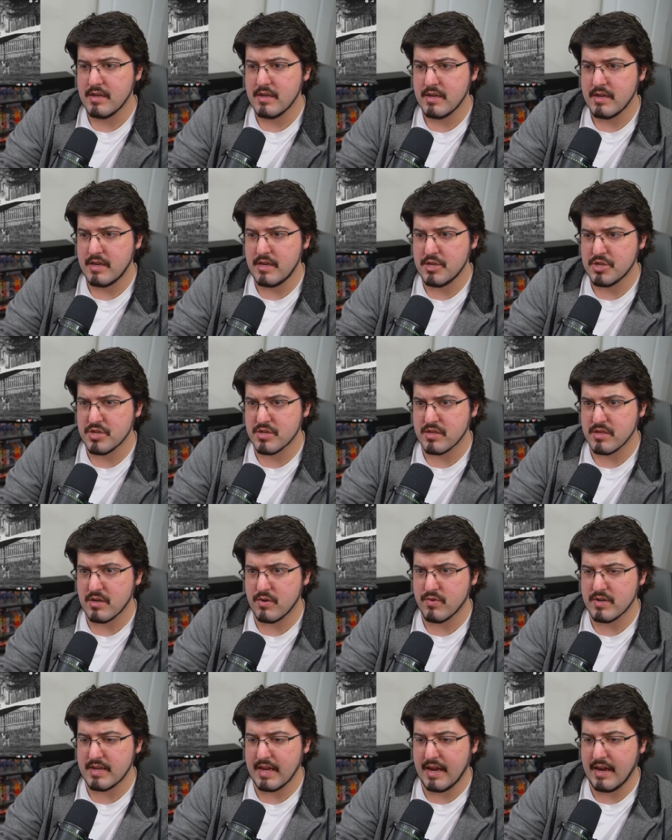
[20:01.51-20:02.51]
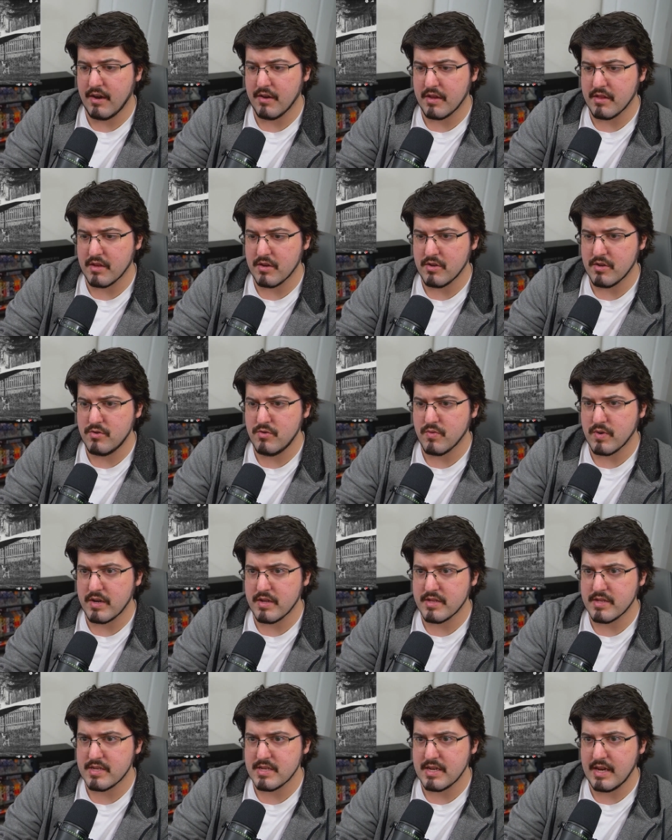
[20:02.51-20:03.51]
He's just lower down in the new
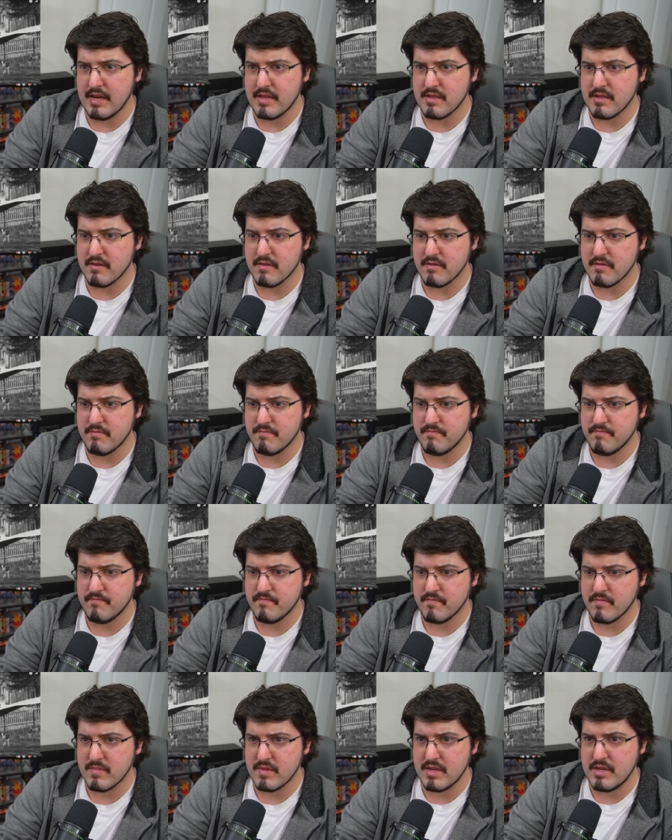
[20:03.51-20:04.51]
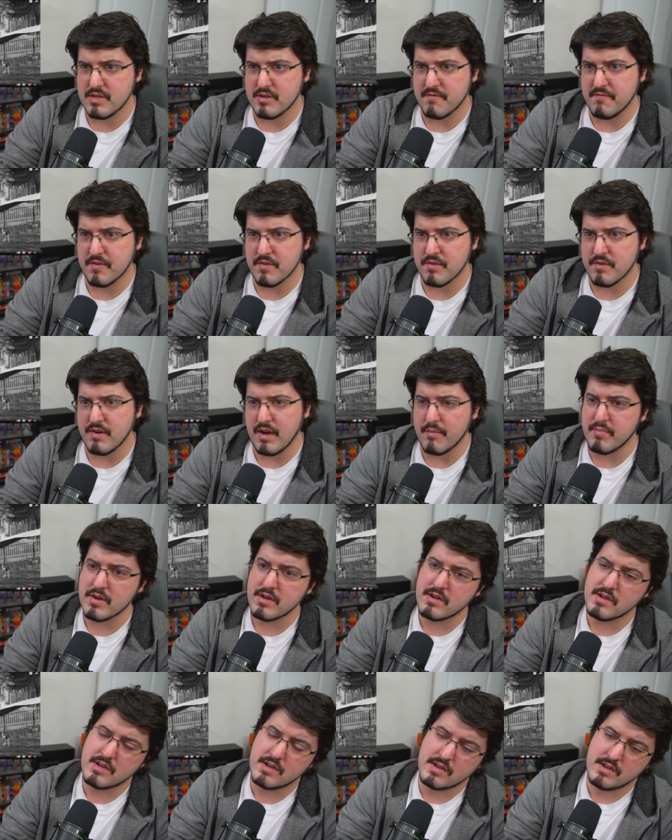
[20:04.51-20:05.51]
ones, and the these are further up.
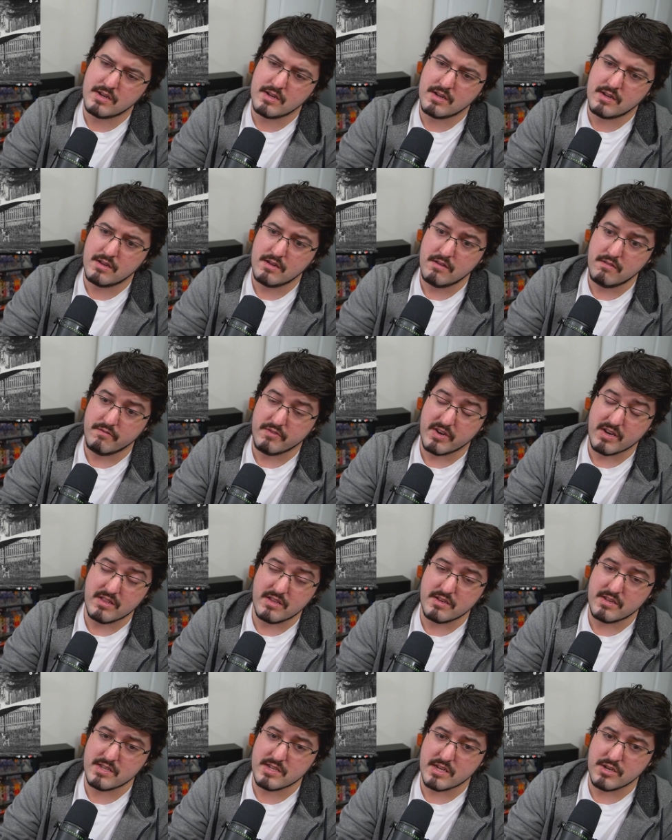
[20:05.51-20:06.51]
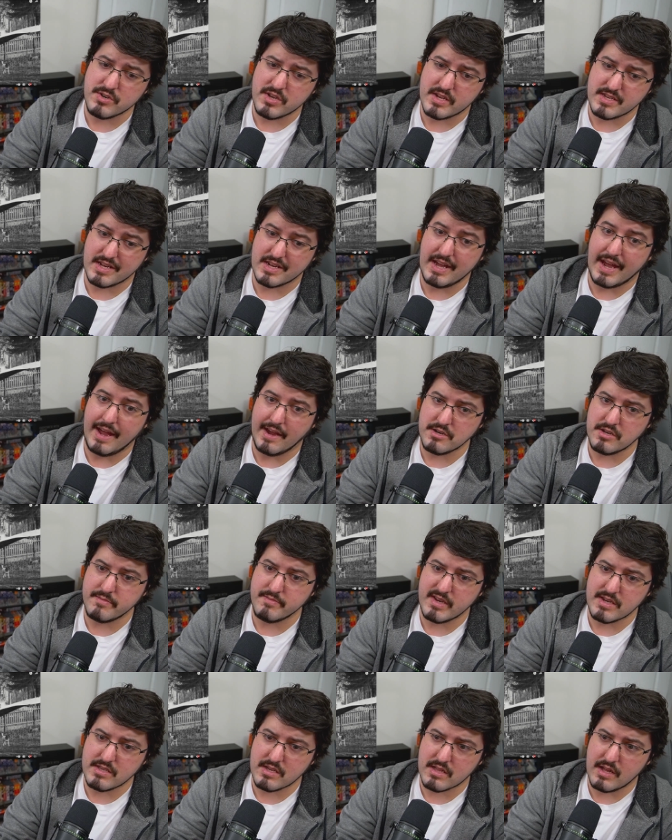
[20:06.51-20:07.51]
Frankly, decentralizing it actually
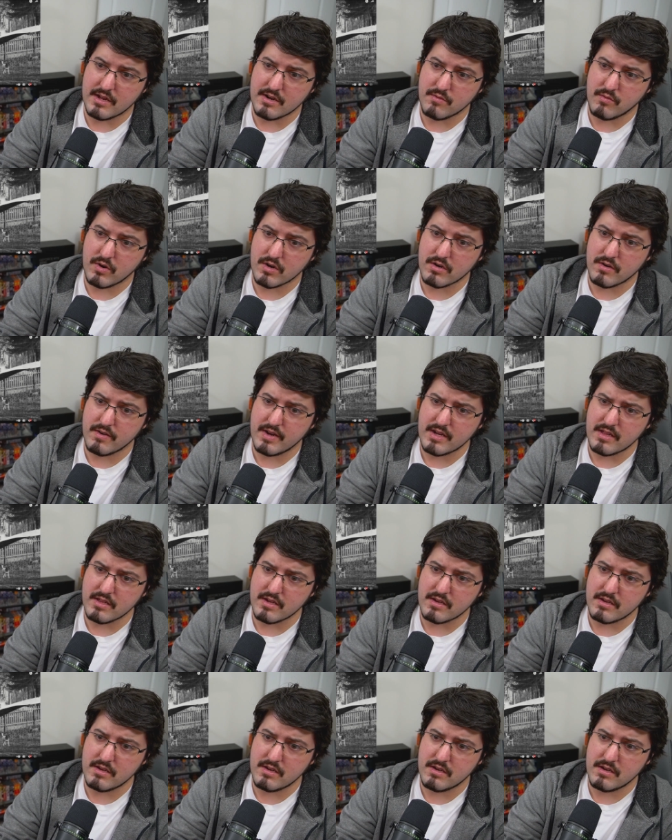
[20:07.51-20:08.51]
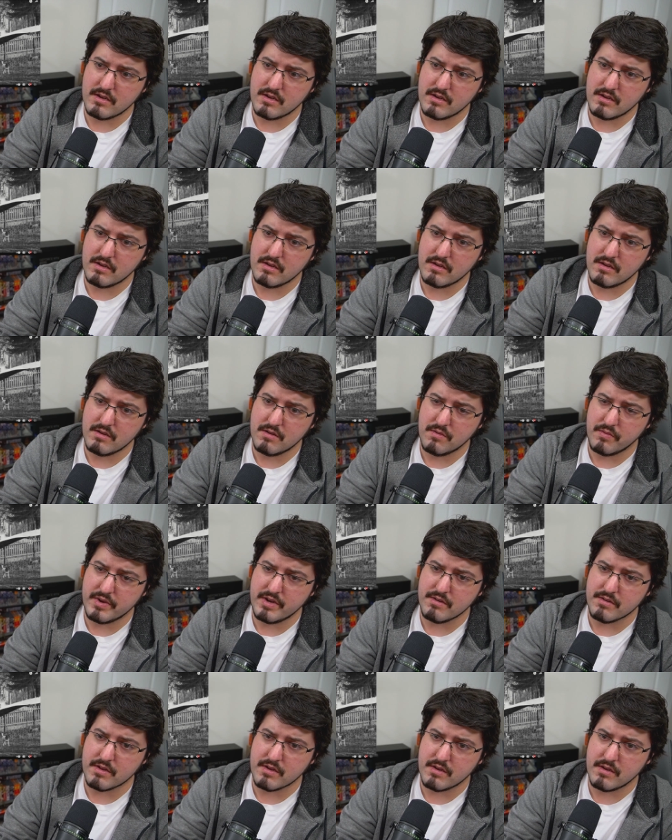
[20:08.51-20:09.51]
makes the glider work correctly.
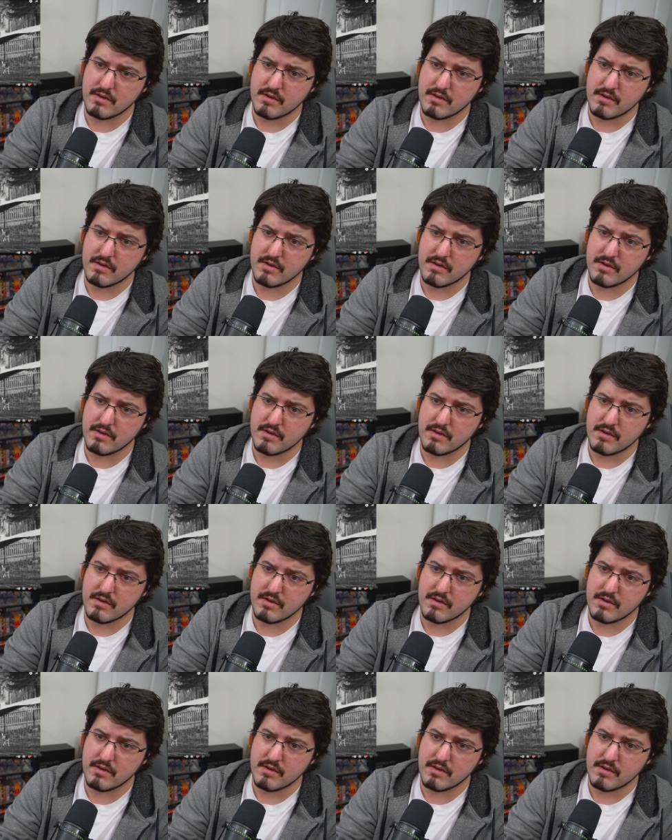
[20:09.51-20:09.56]
Weird.